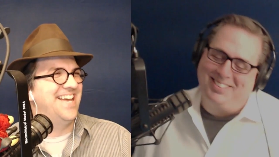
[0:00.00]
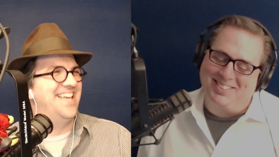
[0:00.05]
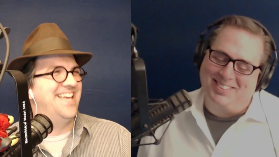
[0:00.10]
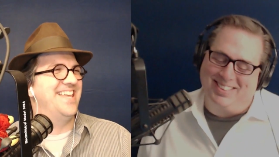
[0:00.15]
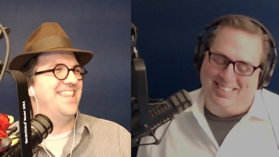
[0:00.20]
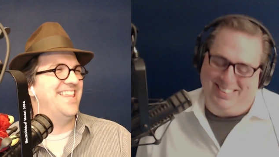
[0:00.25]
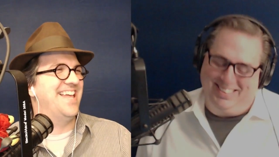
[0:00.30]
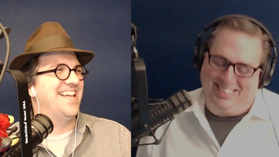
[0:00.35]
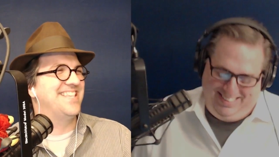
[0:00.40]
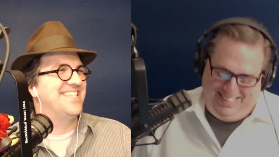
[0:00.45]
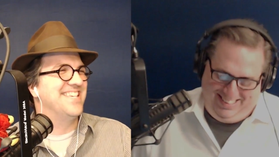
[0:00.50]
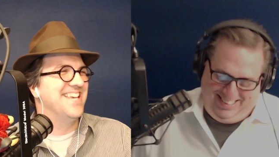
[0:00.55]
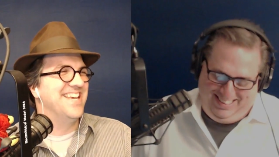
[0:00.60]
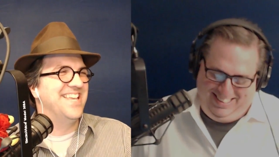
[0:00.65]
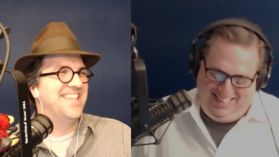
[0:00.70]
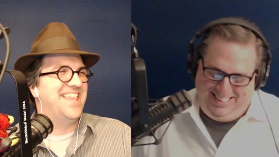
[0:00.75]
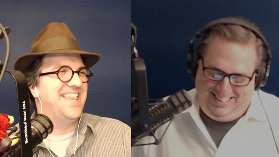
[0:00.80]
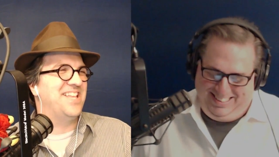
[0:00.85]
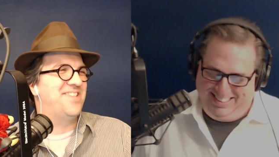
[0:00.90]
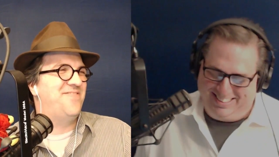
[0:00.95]
Speaker 1: that's
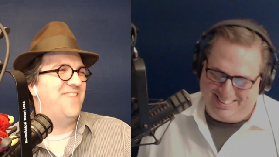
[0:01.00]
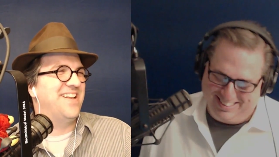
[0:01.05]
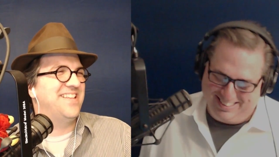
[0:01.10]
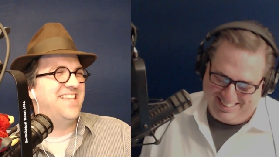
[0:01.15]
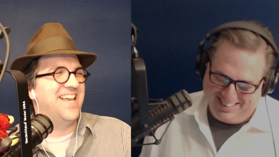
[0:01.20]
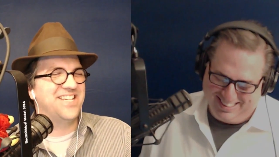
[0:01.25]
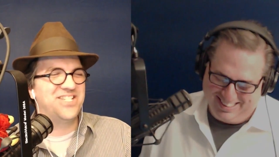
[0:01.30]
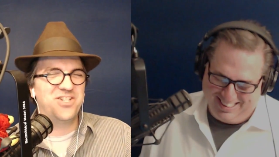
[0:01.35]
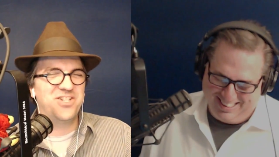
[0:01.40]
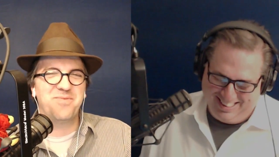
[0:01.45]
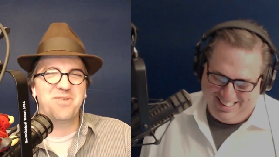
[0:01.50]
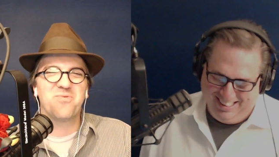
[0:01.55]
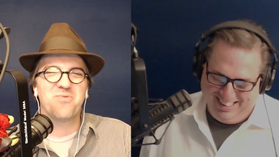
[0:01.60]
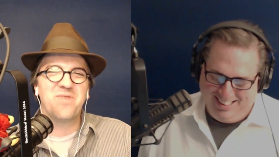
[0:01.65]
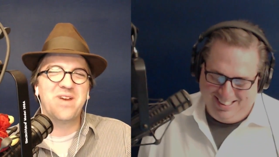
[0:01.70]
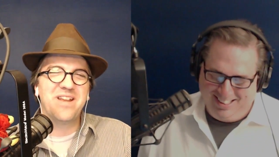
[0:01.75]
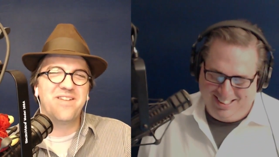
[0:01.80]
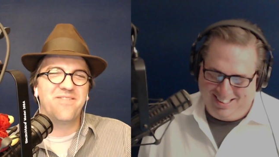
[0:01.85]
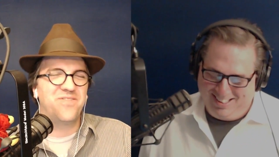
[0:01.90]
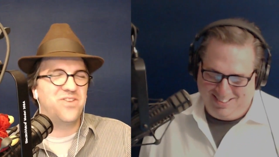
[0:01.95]
that's fantastic. She'll be
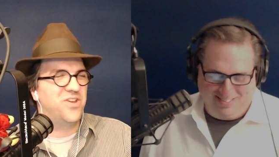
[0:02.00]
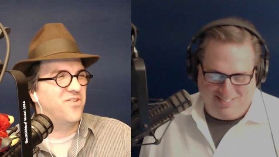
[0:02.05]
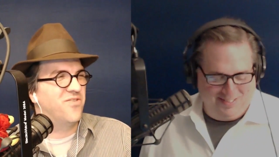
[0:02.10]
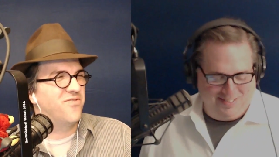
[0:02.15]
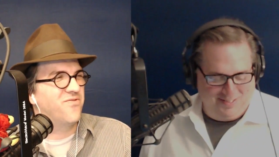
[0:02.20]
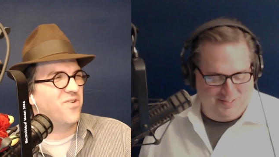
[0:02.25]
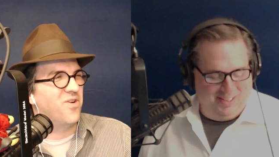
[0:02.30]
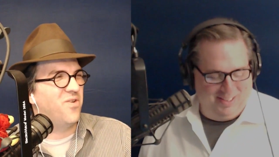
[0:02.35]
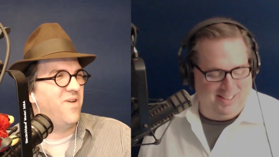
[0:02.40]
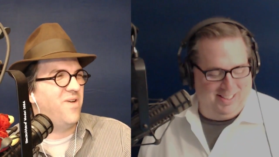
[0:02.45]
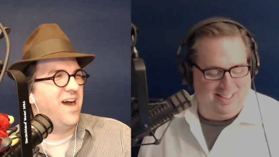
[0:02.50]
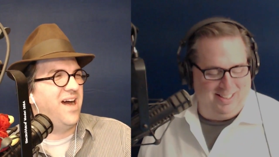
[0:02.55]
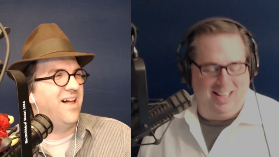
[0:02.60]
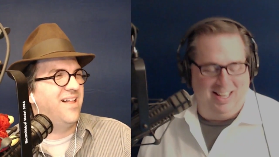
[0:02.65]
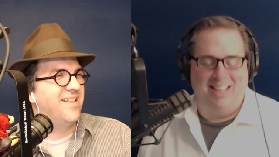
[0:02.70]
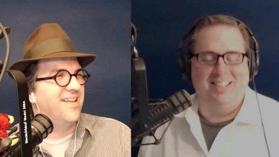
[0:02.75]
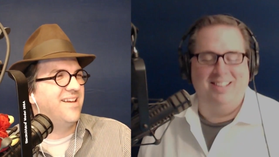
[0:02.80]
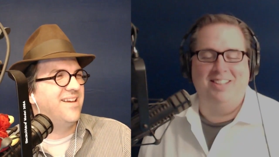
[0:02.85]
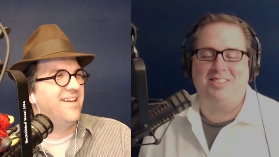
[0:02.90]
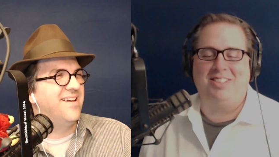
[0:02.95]
rid of you. really
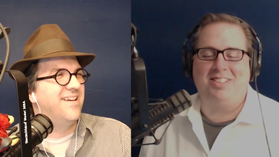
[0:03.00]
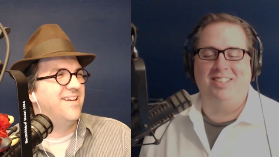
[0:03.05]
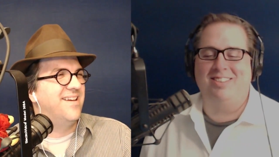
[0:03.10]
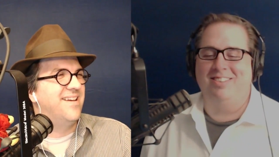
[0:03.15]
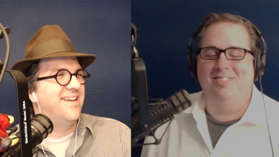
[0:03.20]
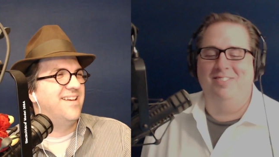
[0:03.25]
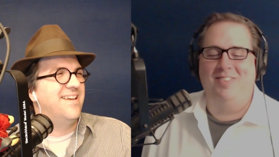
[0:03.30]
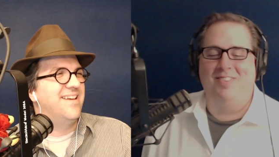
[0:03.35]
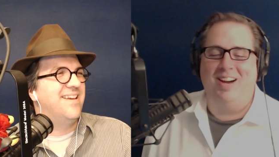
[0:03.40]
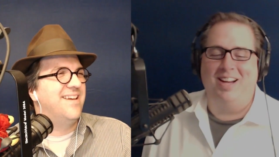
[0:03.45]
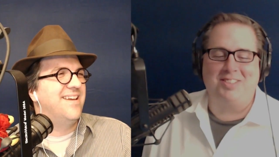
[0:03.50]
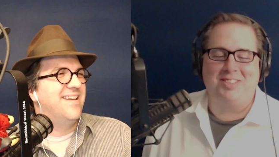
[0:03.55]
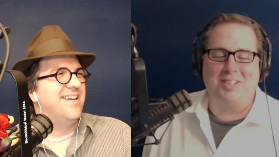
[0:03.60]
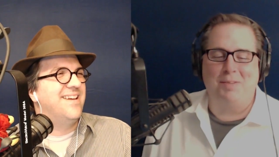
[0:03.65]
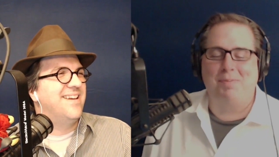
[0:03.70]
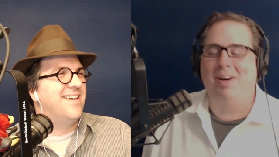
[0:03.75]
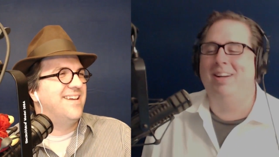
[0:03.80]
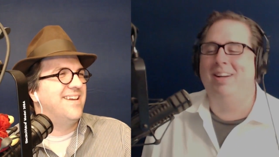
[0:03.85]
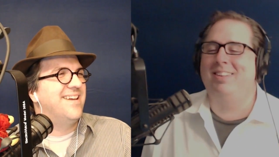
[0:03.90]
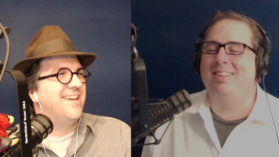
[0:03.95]
glad
Speaker 2: that she doesn't watch our
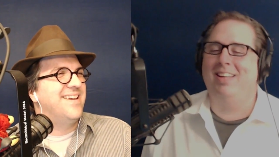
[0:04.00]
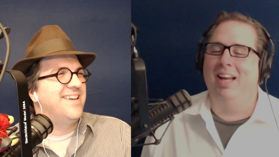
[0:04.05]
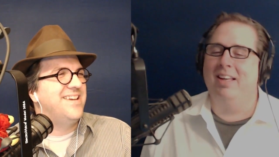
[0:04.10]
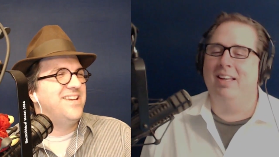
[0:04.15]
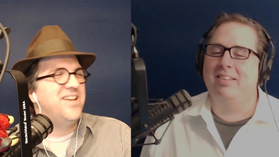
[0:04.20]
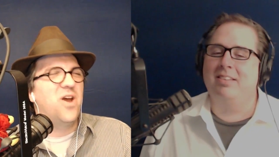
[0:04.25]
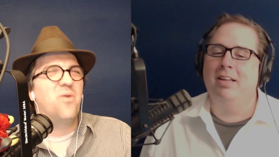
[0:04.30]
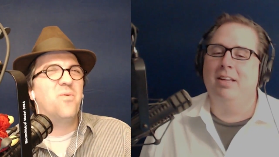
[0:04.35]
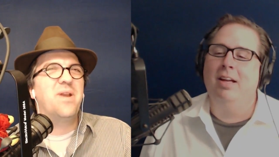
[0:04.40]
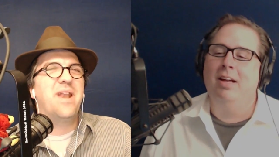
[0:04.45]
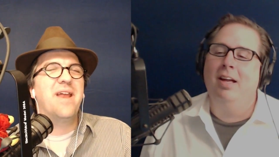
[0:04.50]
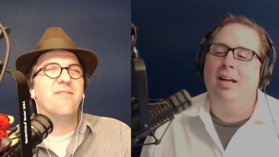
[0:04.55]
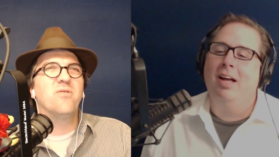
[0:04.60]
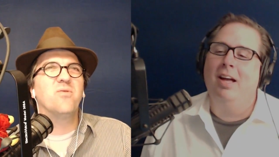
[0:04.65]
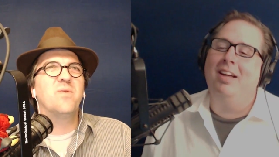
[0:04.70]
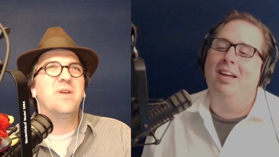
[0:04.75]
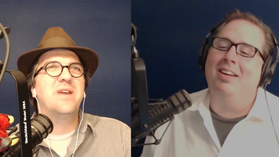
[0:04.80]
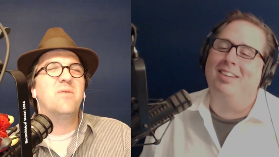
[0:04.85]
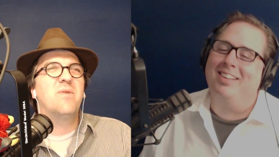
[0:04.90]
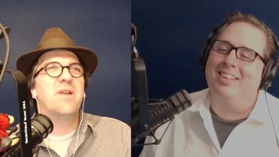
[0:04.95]
podcast.
Speaker 1: You know, whenever
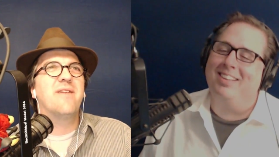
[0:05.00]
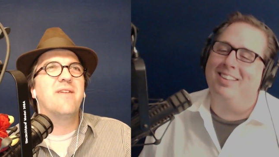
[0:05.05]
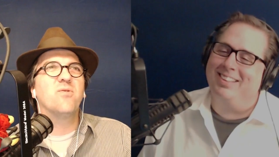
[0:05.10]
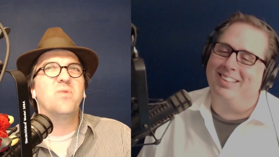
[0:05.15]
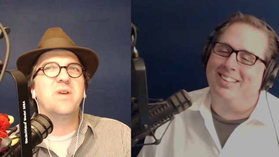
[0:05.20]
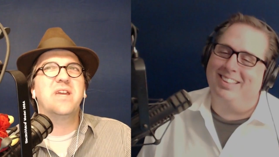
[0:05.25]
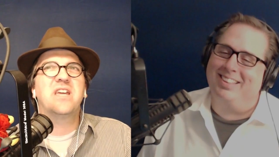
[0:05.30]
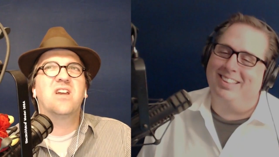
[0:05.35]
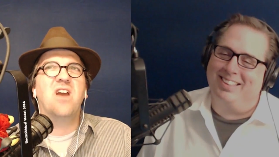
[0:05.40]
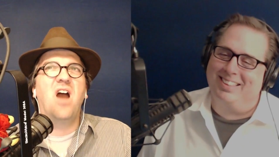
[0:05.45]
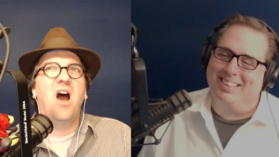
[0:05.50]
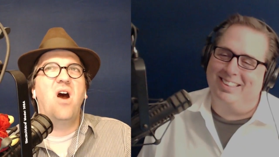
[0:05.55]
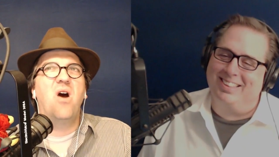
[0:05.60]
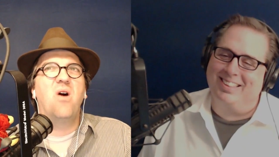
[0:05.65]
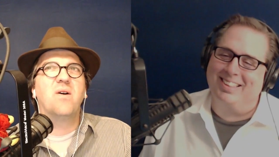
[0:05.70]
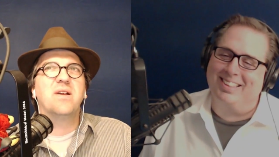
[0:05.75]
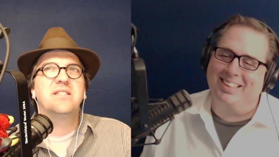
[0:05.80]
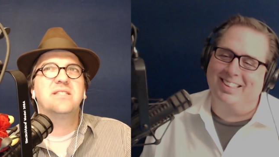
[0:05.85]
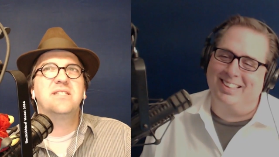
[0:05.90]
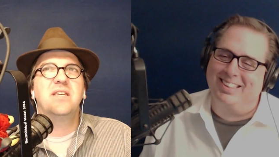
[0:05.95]
we whenever we
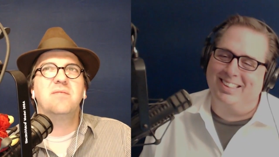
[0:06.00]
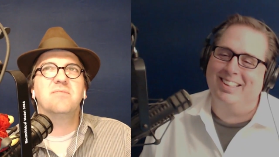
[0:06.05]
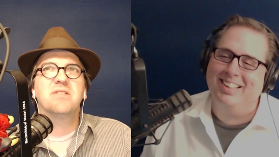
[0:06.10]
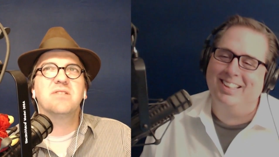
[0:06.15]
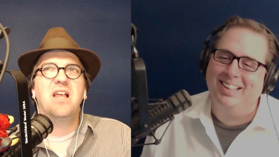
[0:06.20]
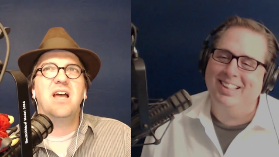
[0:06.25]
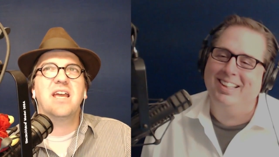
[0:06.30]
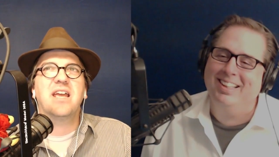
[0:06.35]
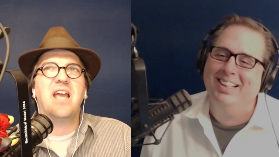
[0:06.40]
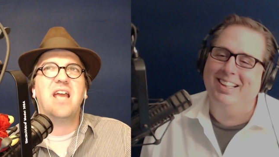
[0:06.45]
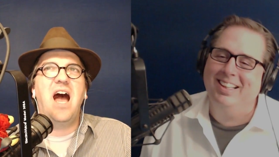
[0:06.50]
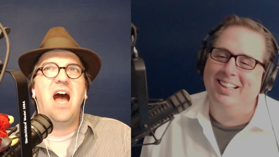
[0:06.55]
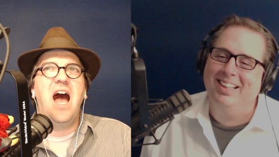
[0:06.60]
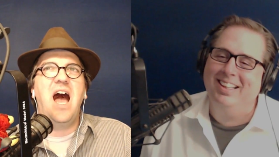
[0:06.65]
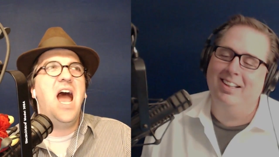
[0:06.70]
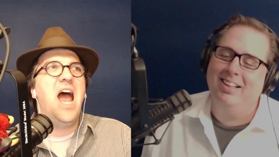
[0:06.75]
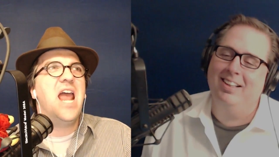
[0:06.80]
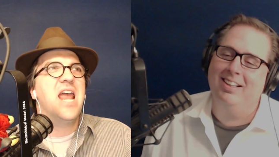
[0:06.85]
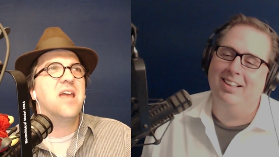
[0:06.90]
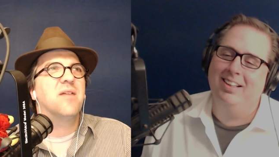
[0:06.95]
go, it seems like
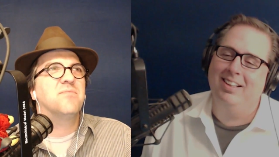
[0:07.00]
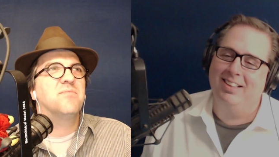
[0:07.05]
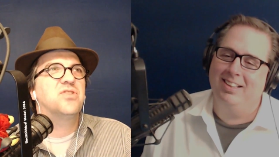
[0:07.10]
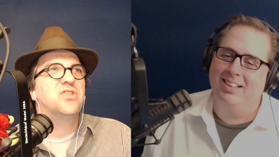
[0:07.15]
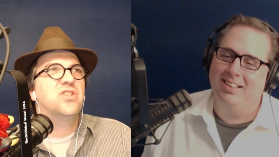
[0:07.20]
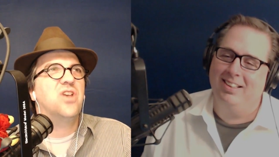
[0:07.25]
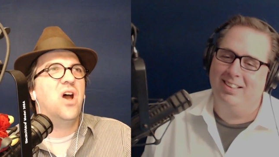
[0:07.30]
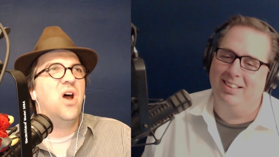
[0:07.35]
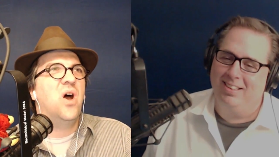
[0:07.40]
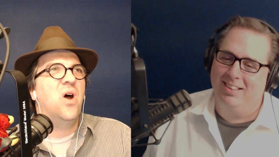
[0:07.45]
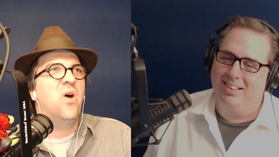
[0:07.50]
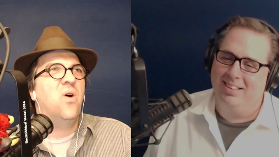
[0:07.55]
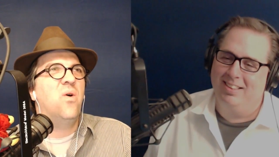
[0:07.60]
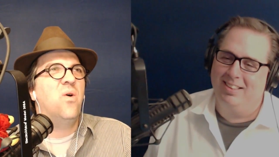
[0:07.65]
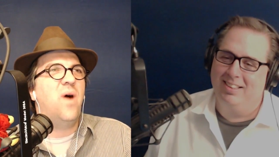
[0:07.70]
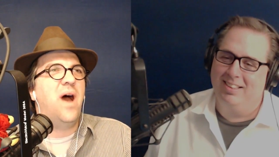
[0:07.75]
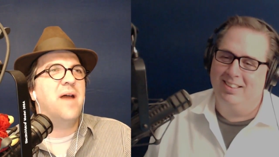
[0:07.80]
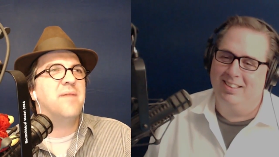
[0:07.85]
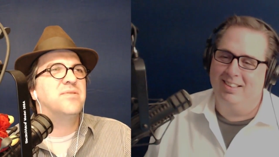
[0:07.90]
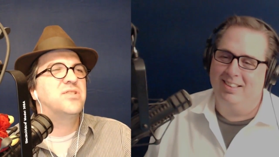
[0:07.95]
I am
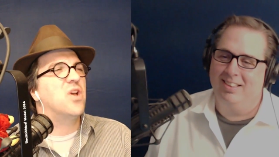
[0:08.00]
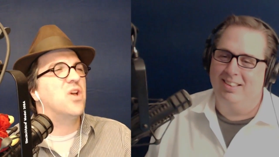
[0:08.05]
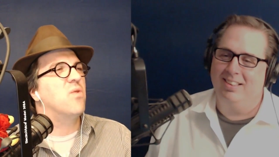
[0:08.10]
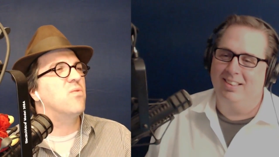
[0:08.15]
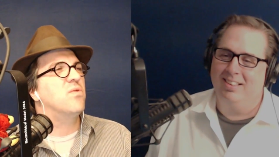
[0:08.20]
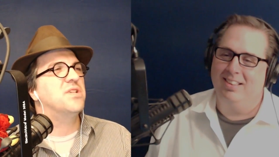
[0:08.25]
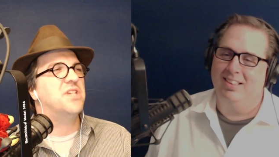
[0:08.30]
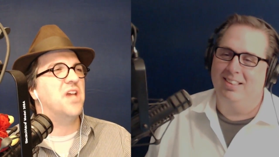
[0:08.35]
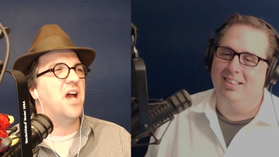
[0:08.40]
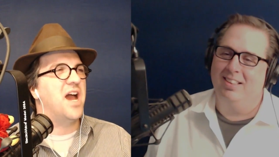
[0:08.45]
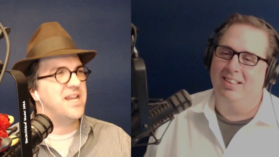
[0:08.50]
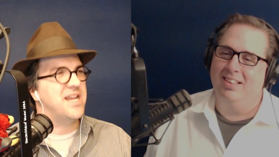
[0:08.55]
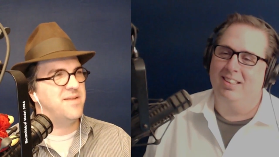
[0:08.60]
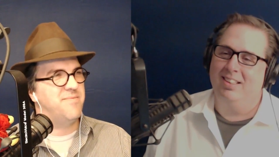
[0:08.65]
so I'm so resigned